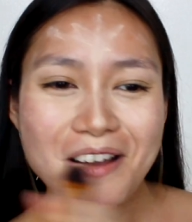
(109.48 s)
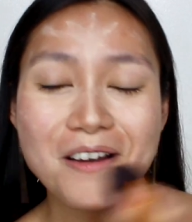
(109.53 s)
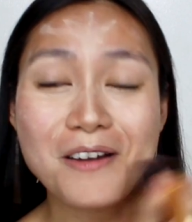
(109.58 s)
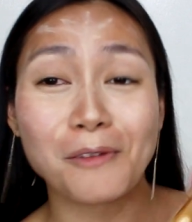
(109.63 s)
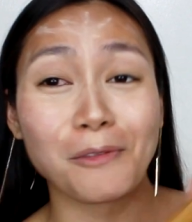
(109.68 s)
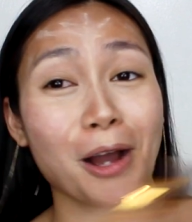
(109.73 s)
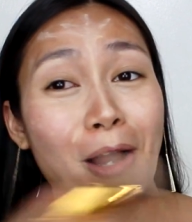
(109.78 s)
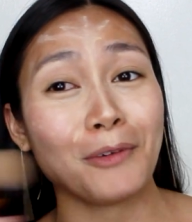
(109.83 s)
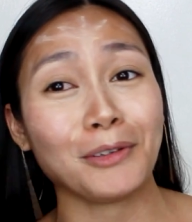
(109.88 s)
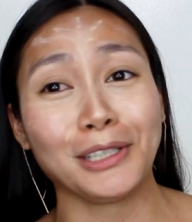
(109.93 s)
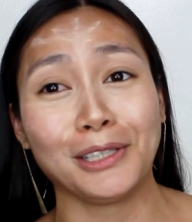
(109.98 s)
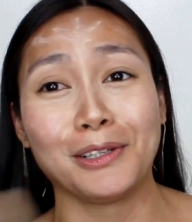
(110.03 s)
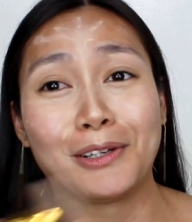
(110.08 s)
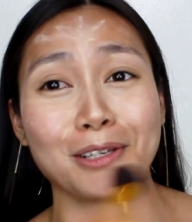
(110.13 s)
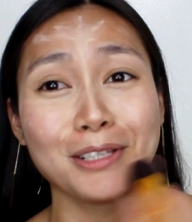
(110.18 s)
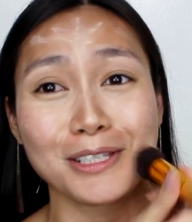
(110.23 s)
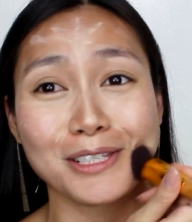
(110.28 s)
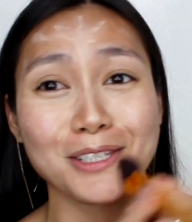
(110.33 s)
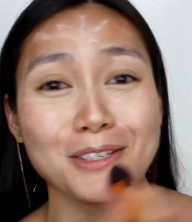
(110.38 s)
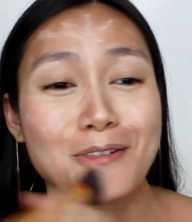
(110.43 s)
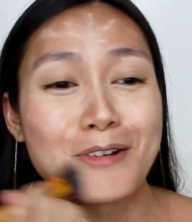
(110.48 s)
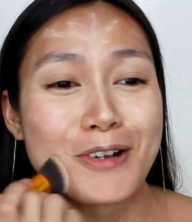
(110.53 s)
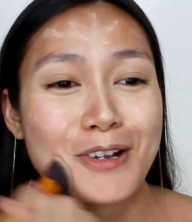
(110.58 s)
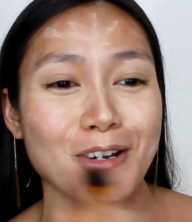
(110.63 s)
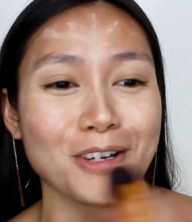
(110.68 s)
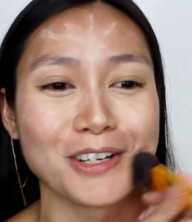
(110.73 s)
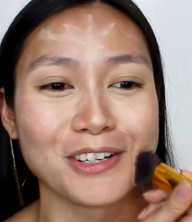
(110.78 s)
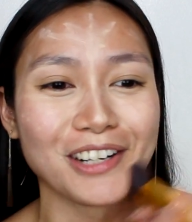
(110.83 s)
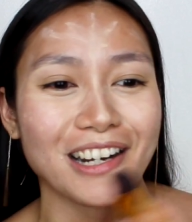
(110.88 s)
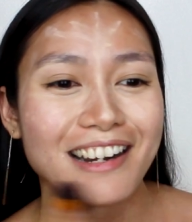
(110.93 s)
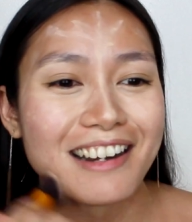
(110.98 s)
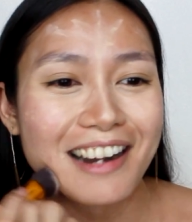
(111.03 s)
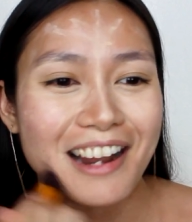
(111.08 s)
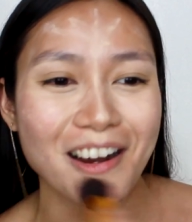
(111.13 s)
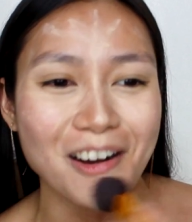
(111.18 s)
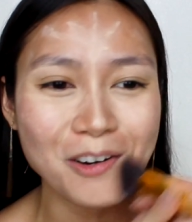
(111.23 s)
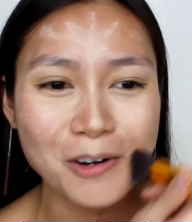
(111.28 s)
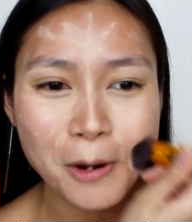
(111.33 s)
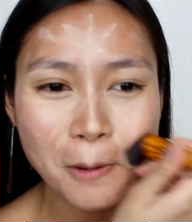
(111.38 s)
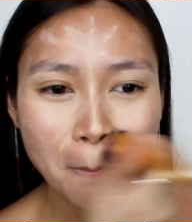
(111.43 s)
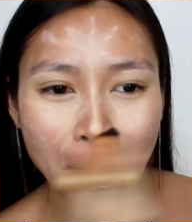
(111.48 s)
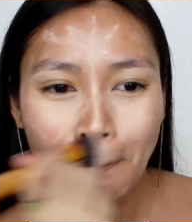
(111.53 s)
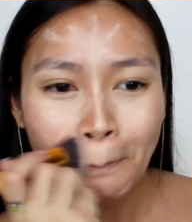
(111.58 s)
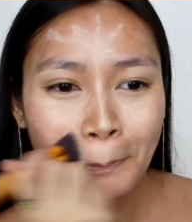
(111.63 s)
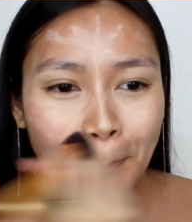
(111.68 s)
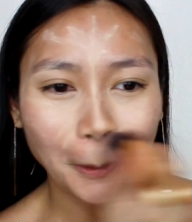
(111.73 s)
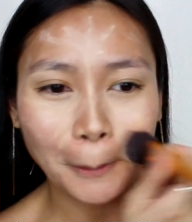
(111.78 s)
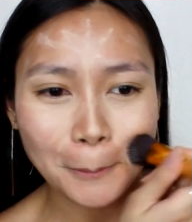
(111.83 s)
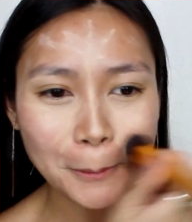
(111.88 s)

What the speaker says: Wow, it looks so good right now. So